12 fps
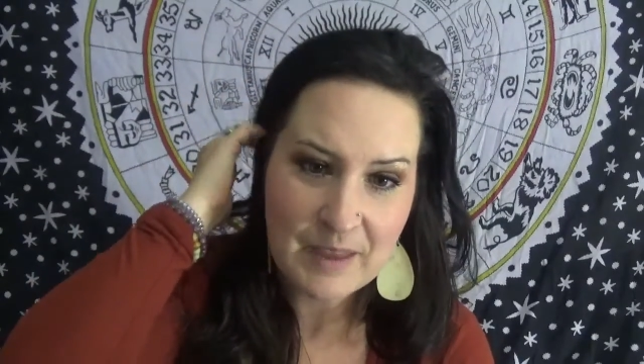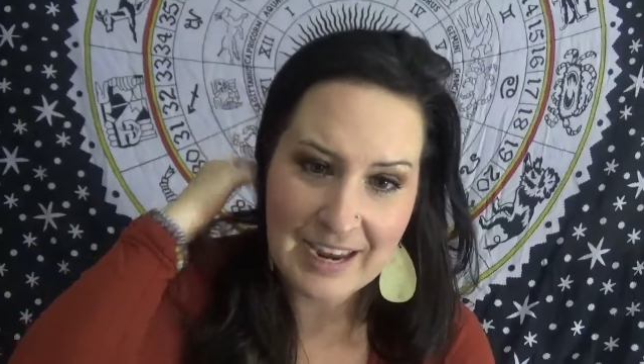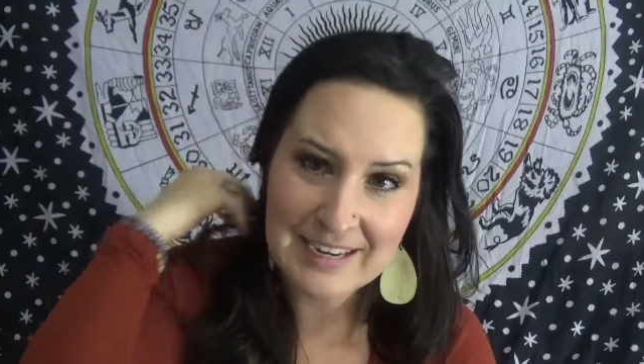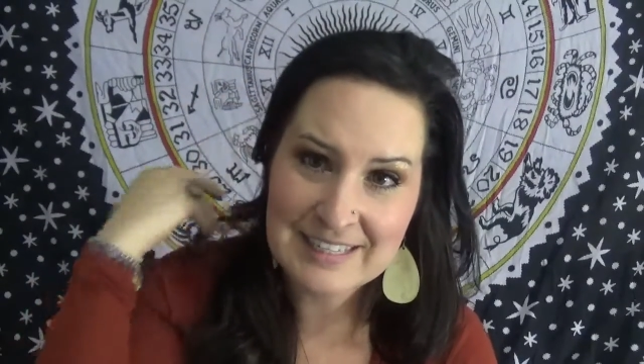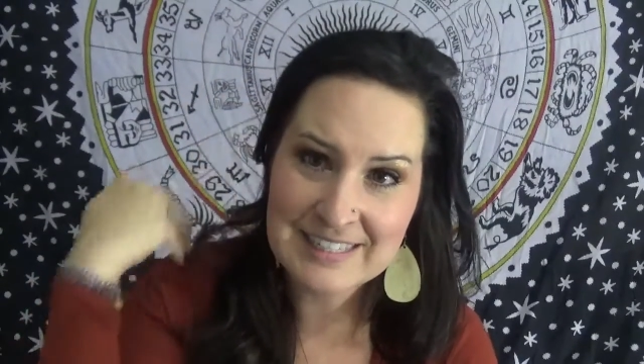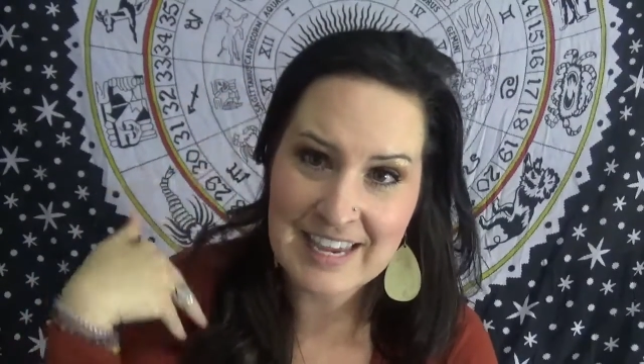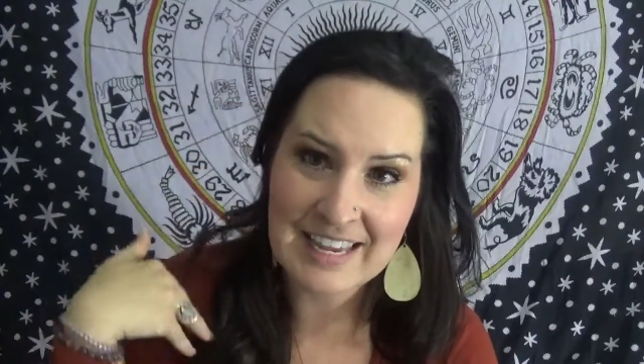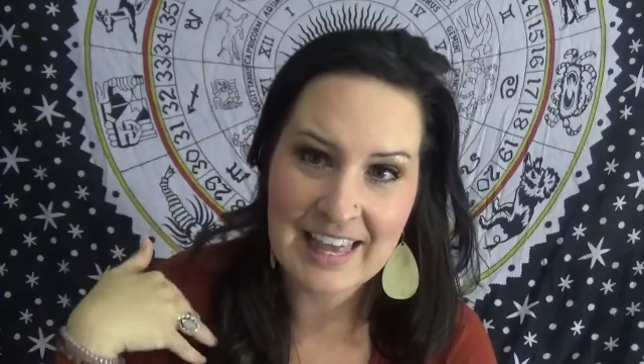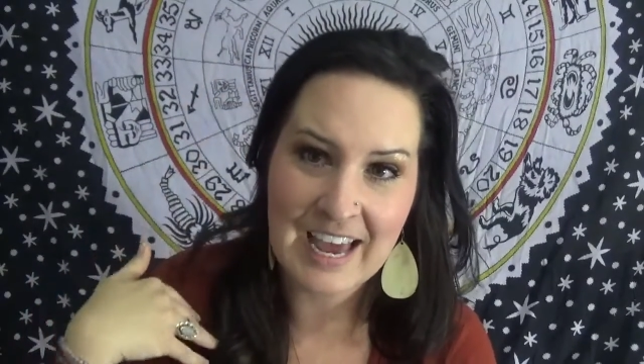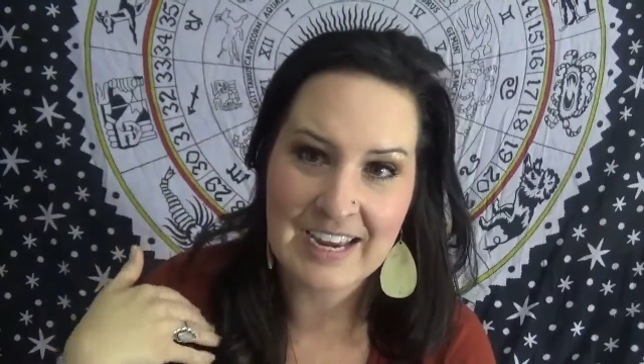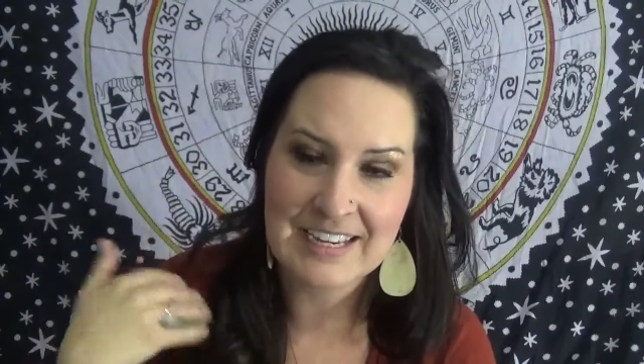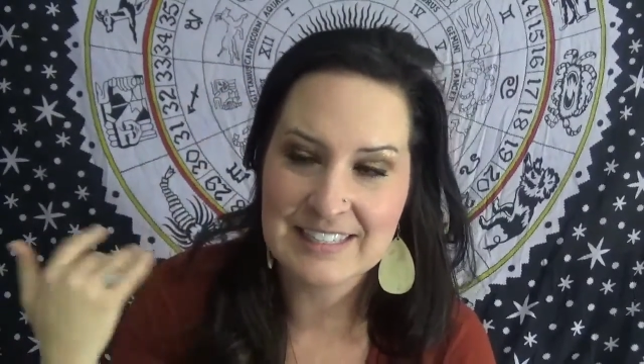I can say
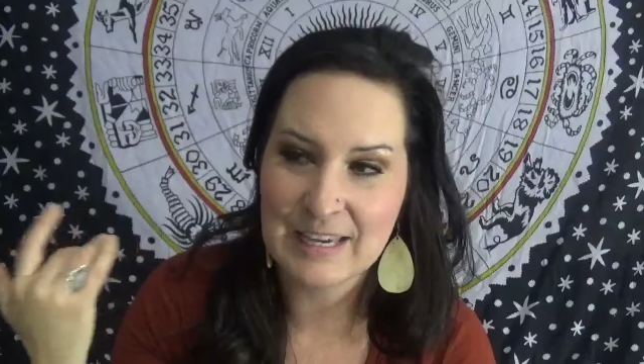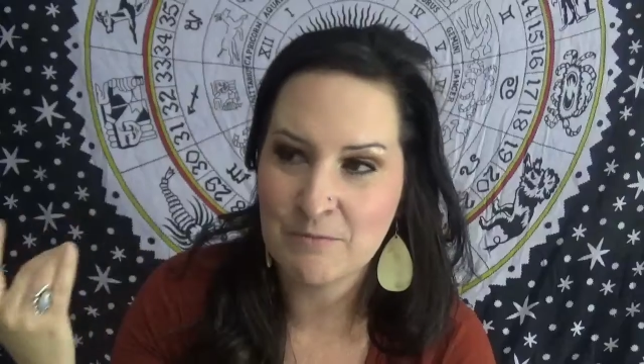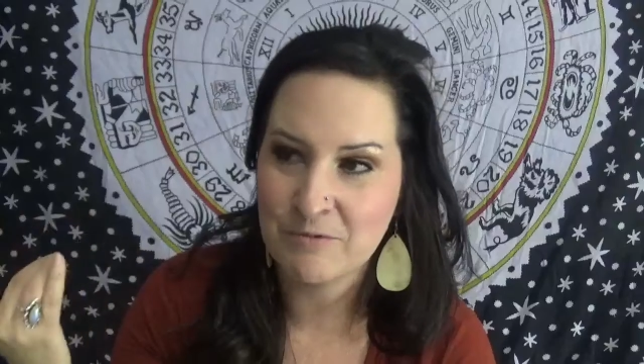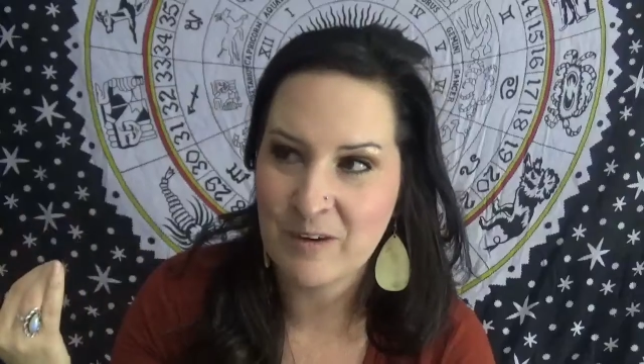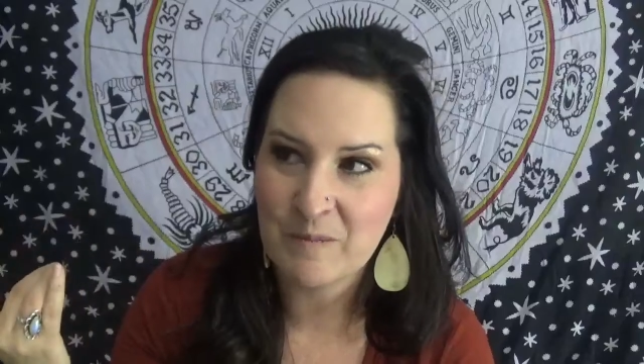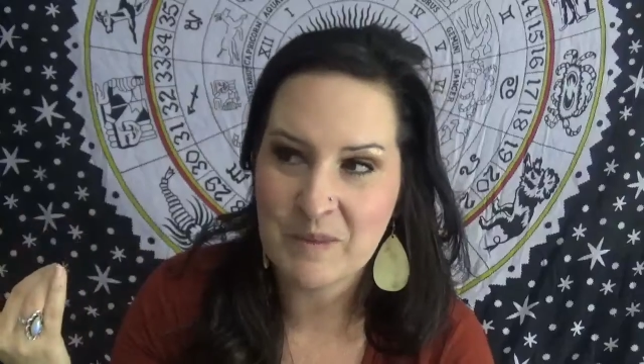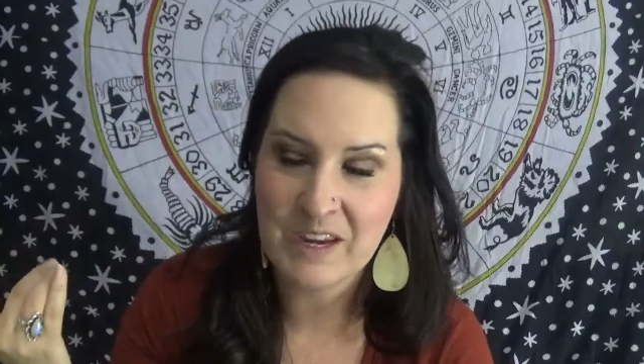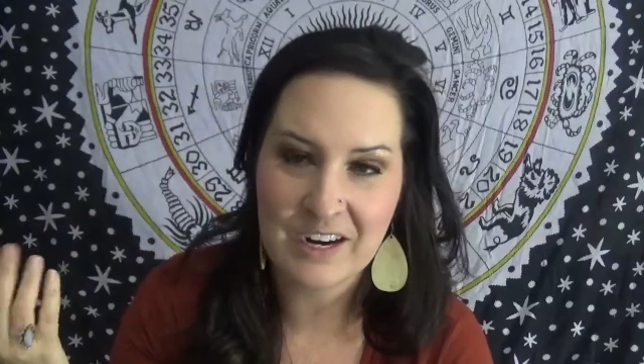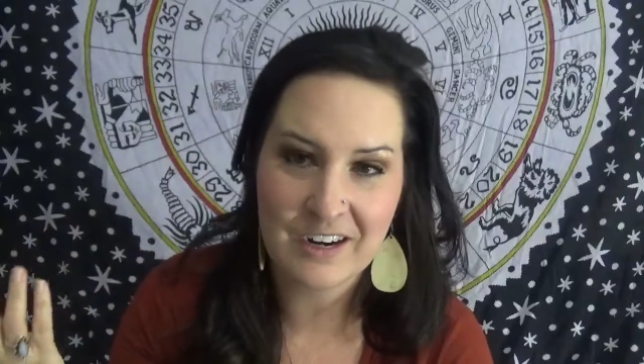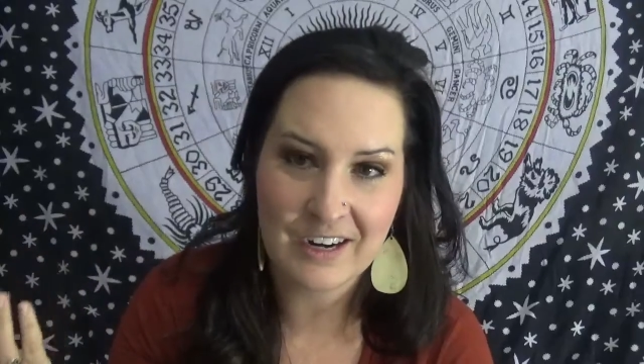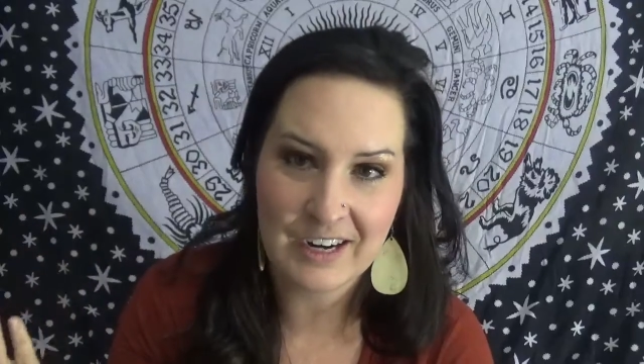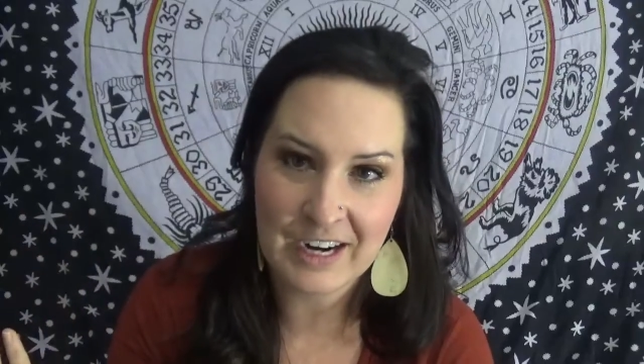that because I'm from
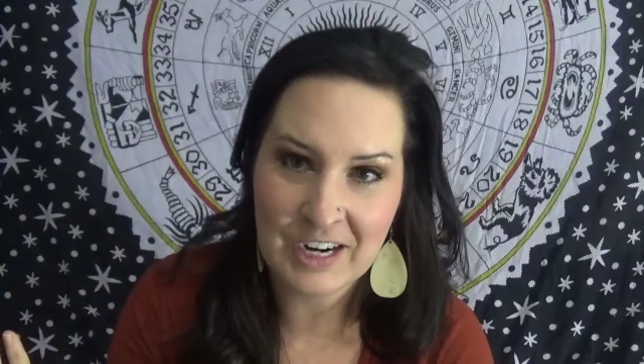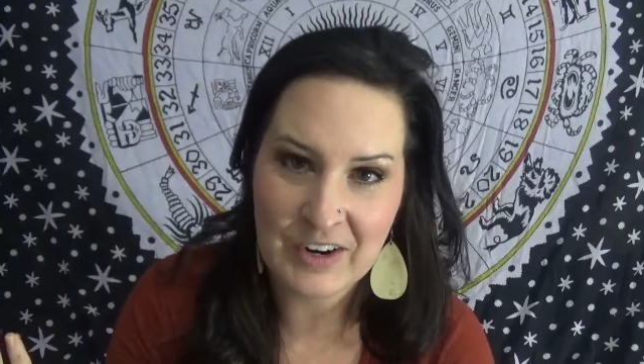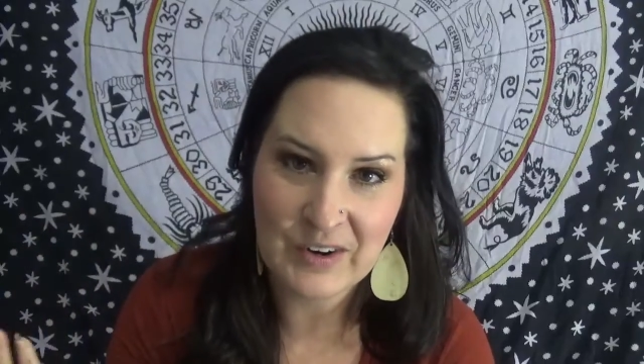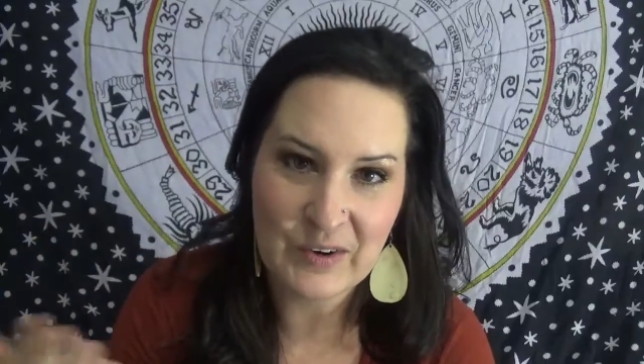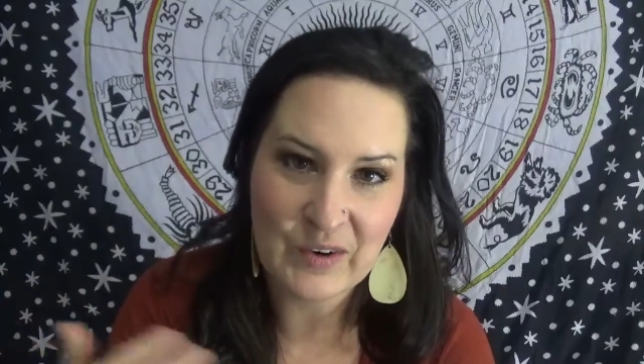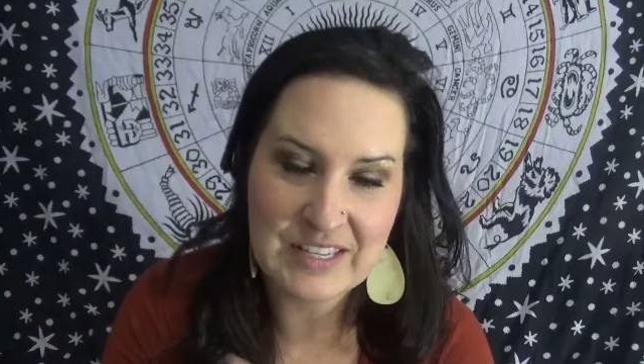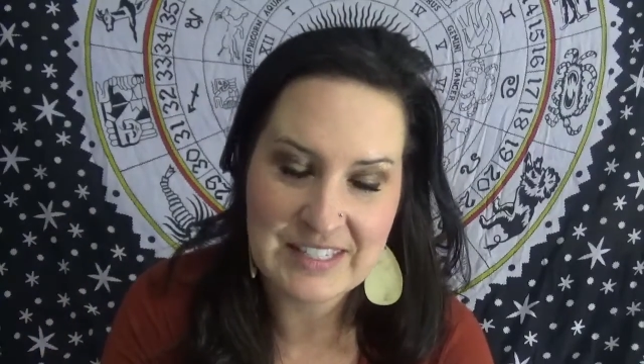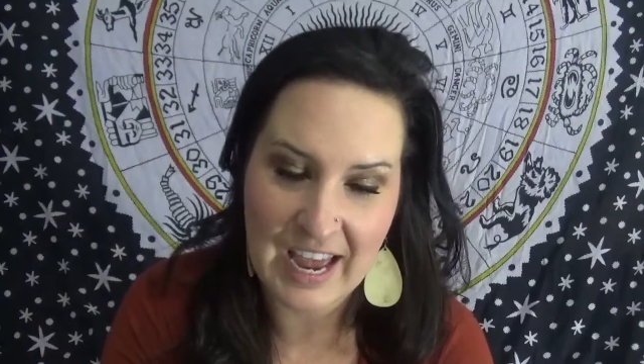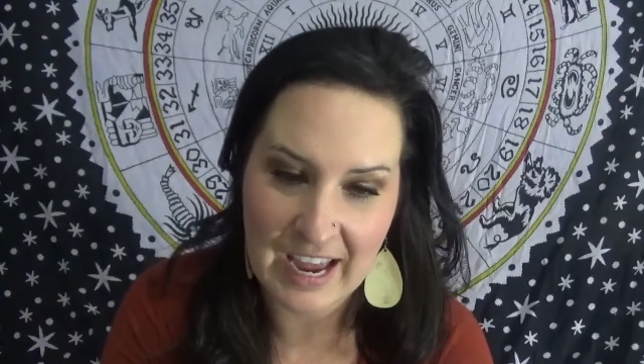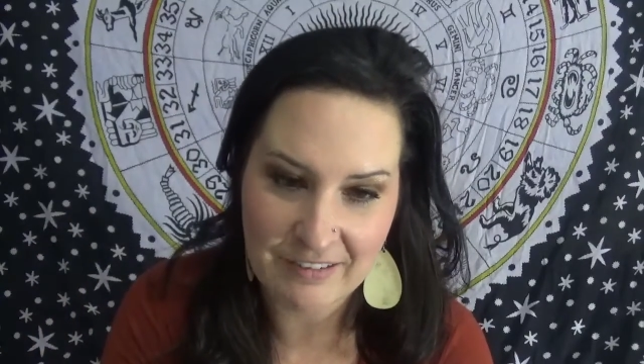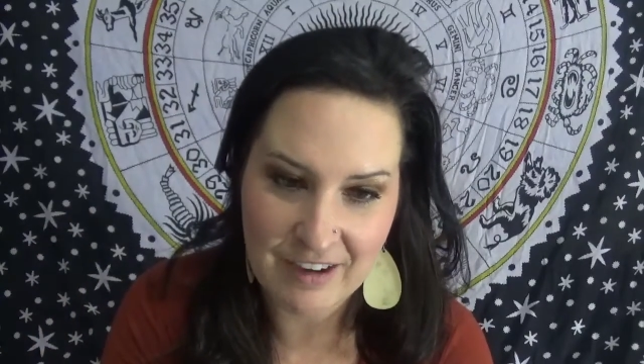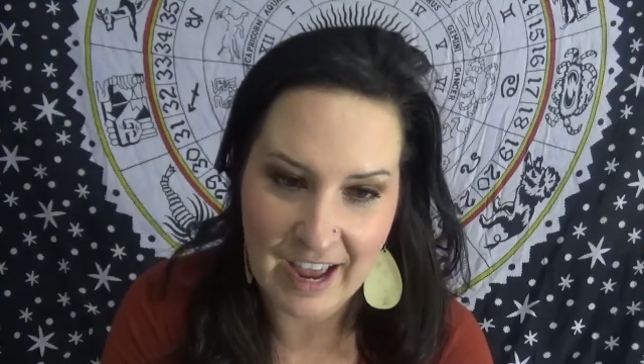there, and I know because
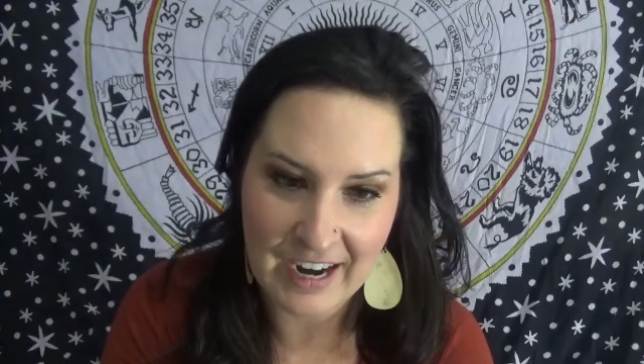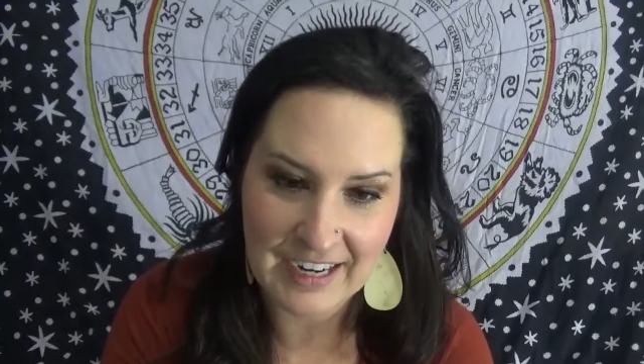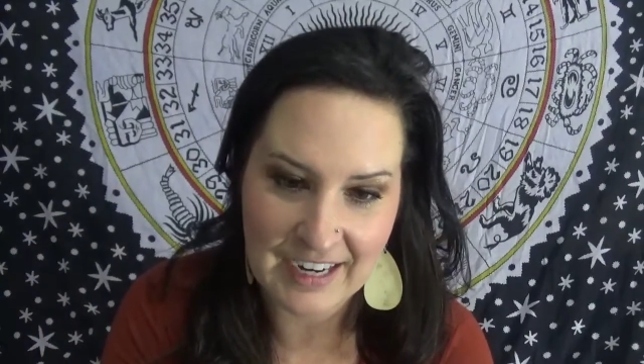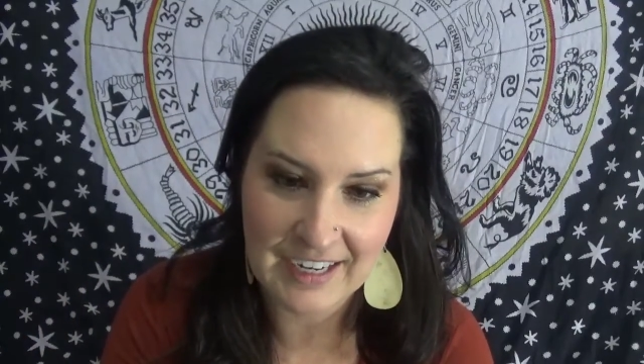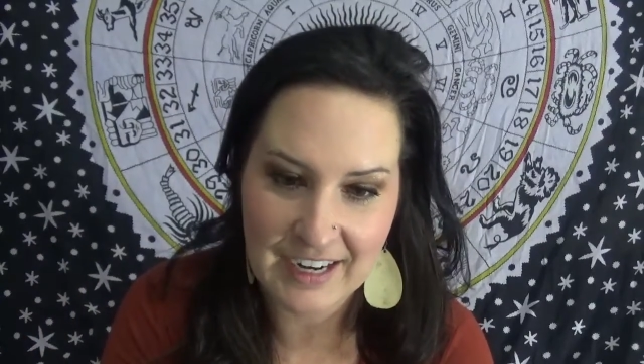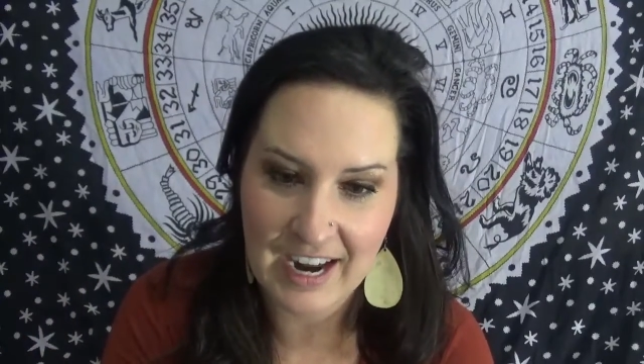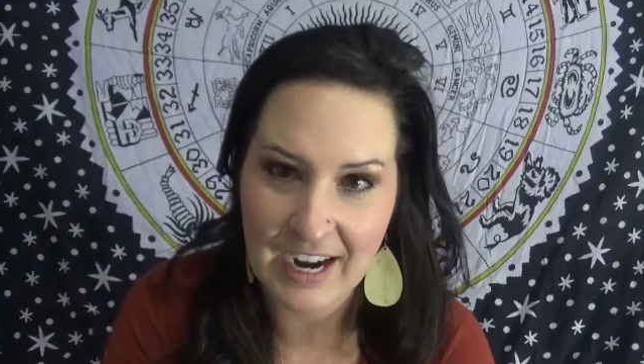I've had it,